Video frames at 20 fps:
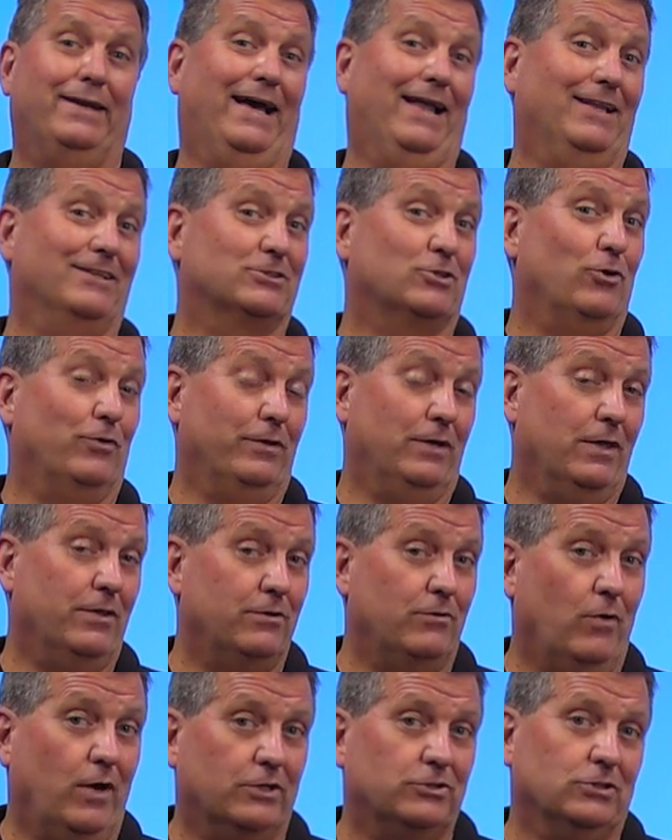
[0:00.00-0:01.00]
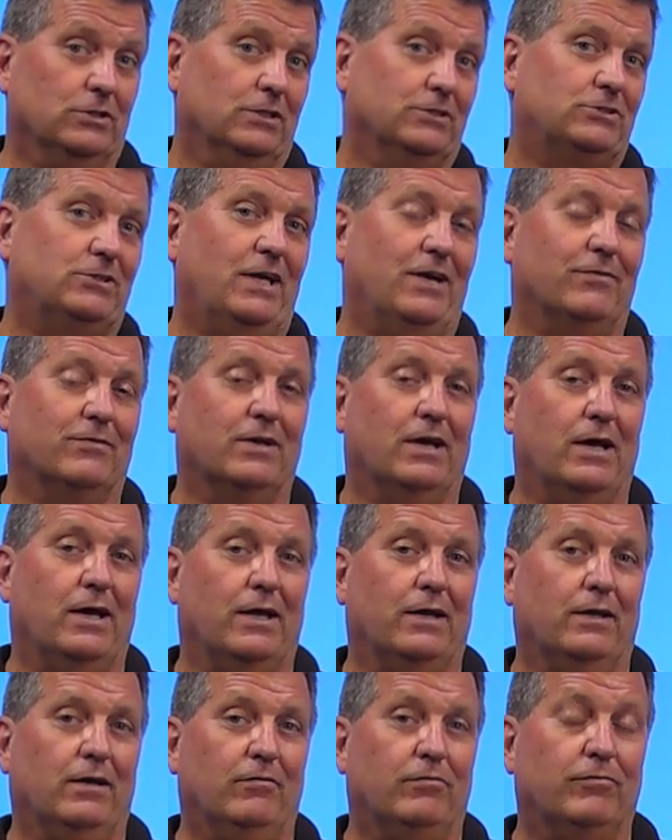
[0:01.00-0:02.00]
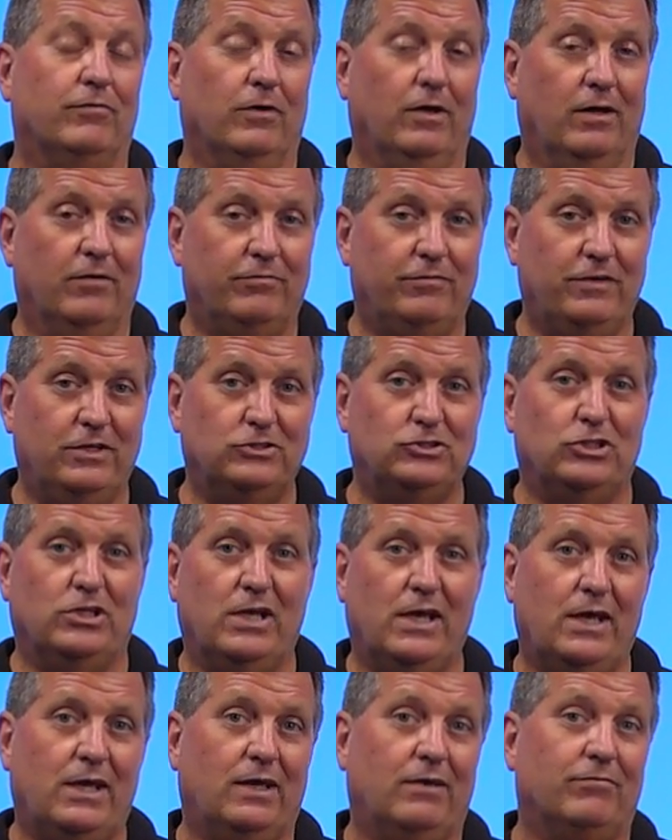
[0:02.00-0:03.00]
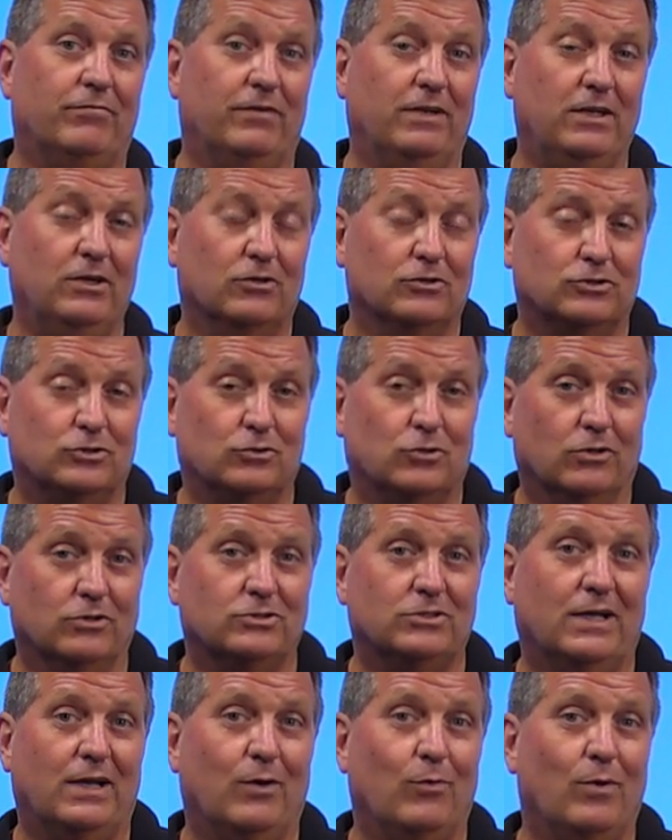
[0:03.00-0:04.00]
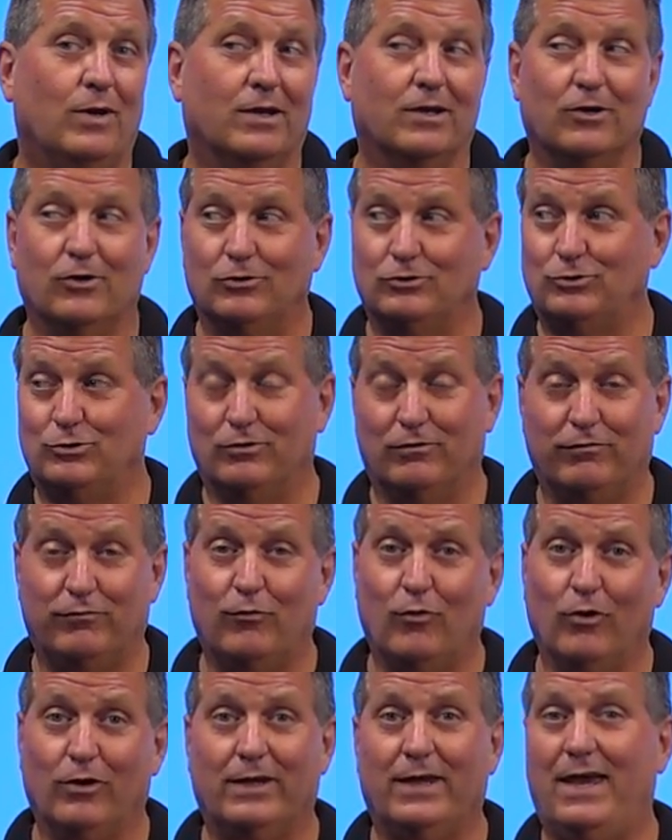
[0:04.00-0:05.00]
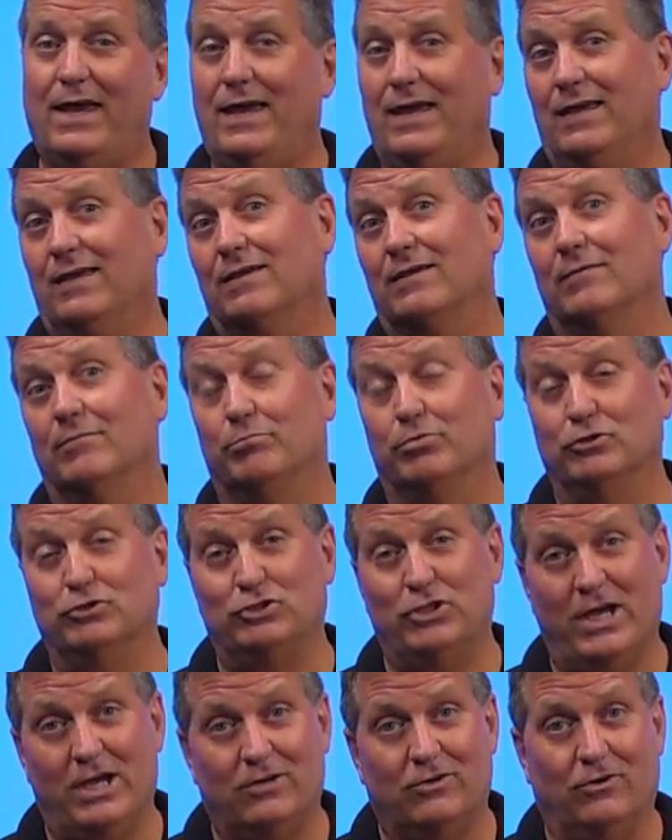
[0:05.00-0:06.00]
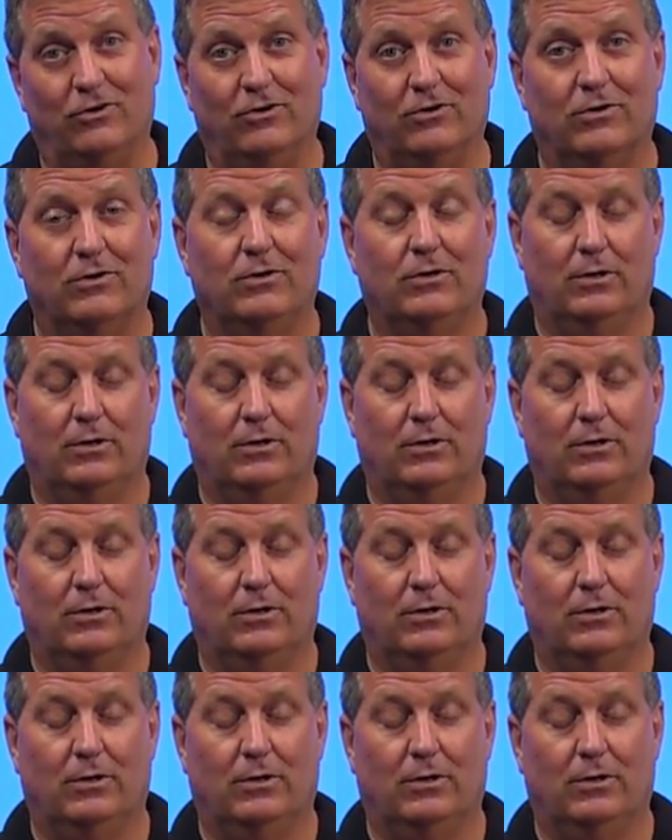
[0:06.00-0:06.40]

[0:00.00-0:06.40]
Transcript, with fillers: Now let's go the other direction. Let's say I've got a, a VGA video source that I want to go to a 4K projector.